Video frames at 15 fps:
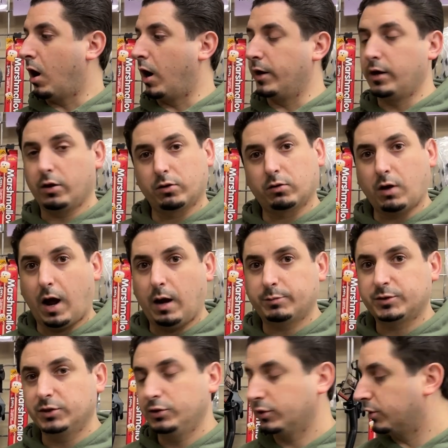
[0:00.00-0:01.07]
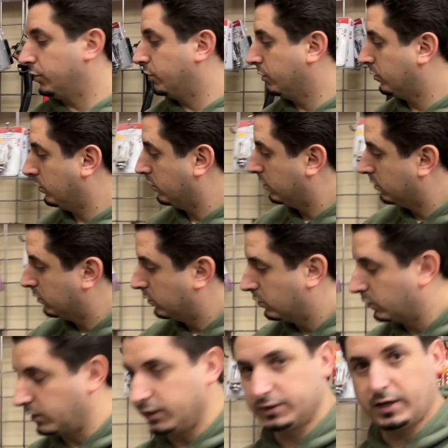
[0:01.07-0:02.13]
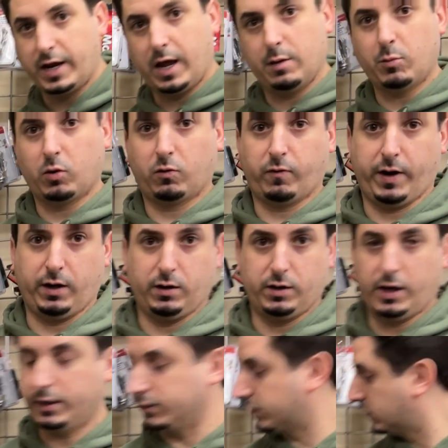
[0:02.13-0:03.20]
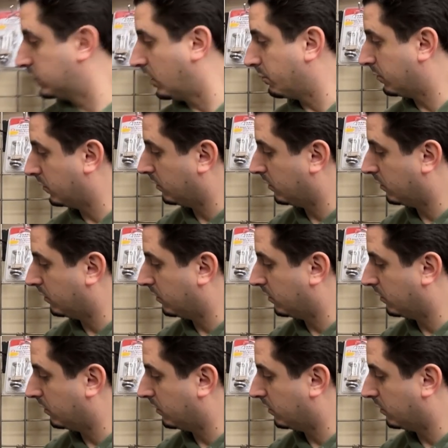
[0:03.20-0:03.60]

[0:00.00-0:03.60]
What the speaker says: Another option you could do is an ammo crate. Nice,